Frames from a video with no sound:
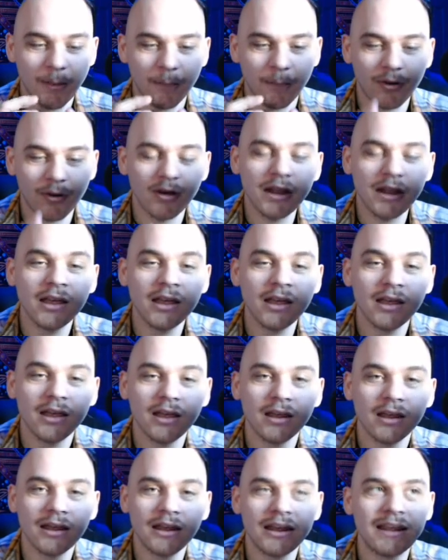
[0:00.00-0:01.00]
Bernie
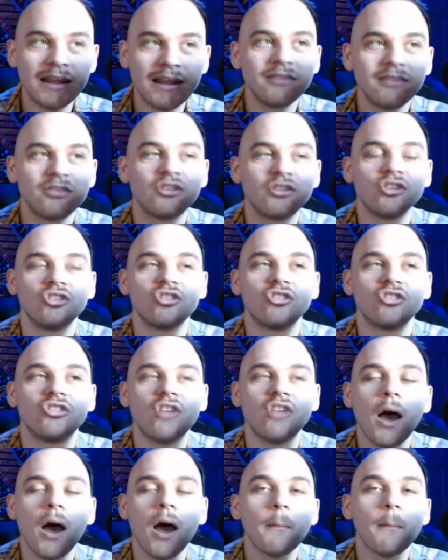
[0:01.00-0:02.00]
needs to
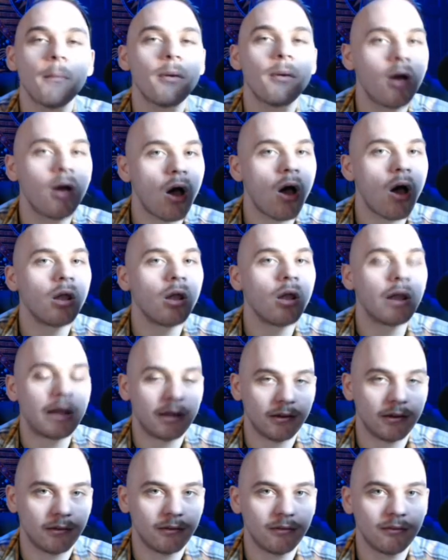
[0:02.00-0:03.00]
stop
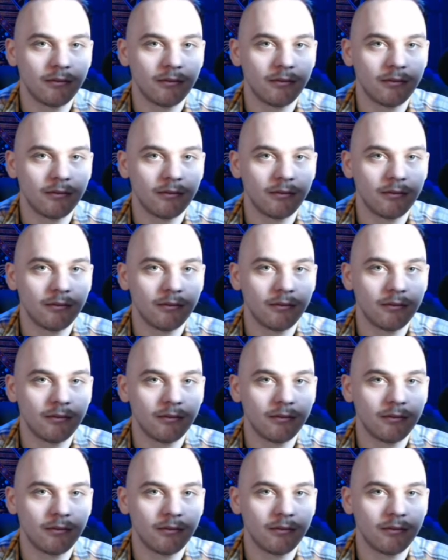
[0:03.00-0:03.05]
calling